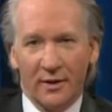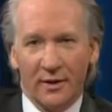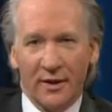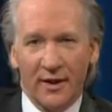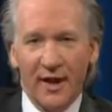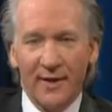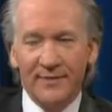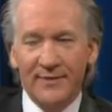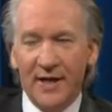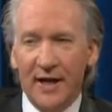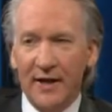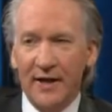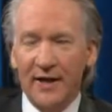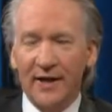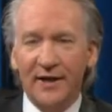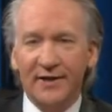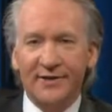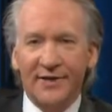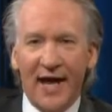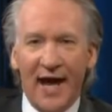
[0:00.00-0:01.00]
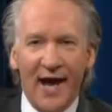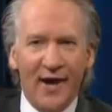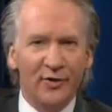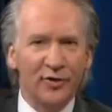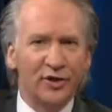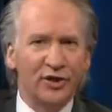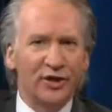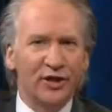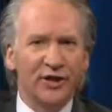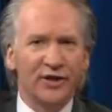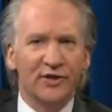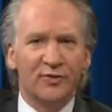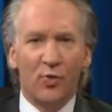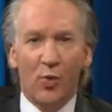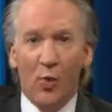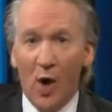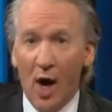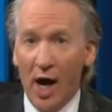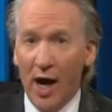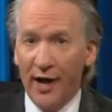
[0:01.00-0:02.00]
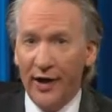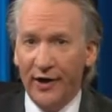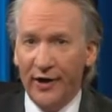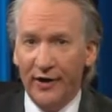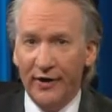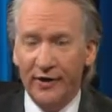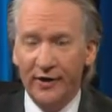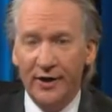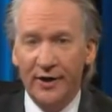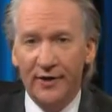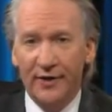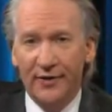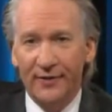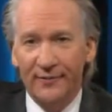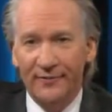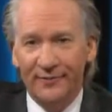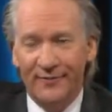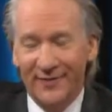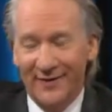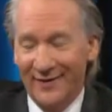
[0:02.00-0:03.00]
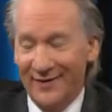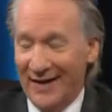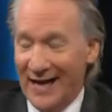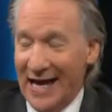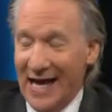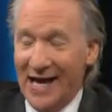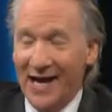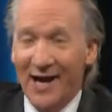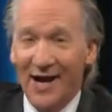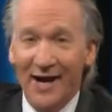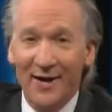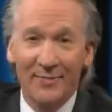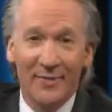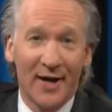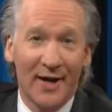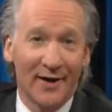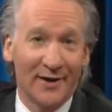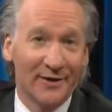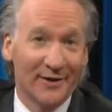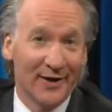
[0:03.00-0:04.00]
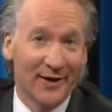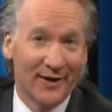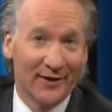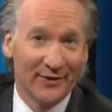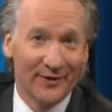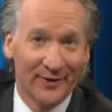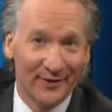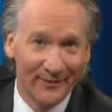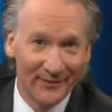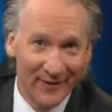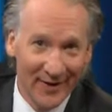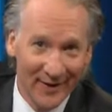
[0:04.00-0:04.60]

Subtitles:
kept telling us how she's wired. You know, I'm not a doctor